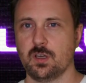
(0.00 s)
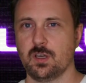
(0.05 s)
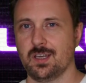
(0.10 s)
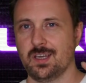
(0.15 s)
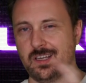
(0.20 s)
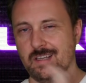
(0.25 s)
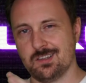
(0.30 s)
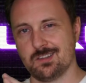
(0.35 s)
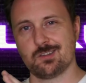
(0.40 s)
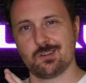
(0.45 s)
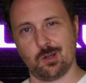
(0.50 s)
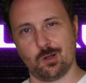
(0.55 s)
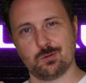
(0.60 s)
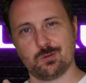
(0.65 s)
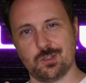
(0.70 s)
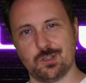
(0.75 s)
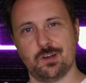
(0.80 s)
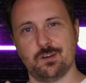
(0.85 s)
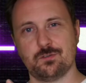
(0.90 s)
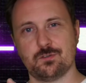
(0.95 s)
it is close
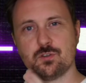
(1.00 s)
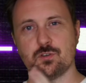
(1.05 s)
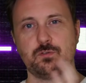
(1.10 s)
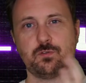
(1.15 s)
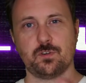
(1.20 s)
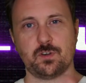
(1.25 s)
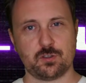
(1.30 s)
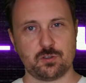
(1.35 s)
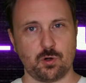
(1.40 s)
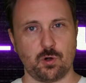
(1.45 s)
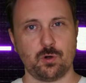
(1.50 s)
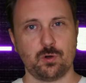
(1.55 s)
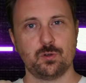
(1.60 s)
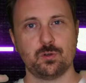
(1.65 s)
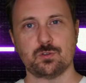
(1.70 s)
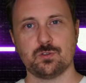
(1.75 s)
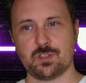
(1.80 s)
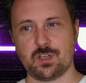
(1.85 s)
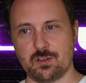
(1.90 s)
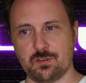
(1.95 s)
enough to Factorio,
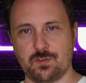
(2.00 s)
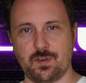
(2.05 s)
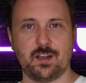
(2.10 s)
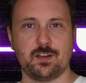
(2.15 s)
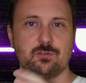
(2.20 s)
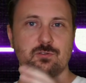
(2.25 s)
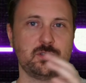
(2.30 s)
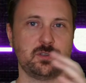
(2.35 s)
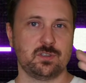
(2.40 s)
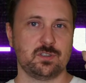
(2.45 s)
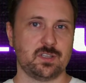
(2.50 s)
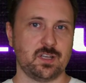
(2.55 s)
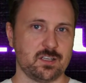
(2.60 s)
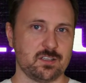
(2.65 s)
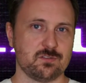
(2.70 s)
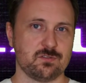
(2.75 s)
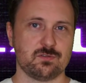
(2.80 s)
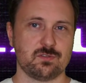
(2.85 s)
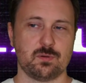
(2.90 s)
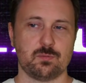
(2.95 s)
Satisfactory,
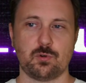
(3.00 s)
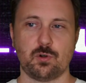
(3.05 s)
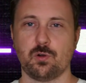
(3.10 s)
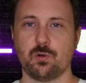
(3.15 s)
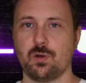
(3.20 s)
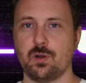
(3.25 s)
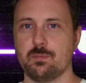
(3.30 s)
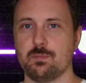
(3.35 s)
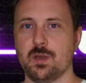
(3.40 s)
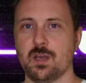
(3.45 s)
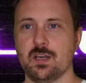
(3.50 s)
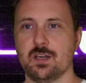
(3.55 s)
Dyson Sphere program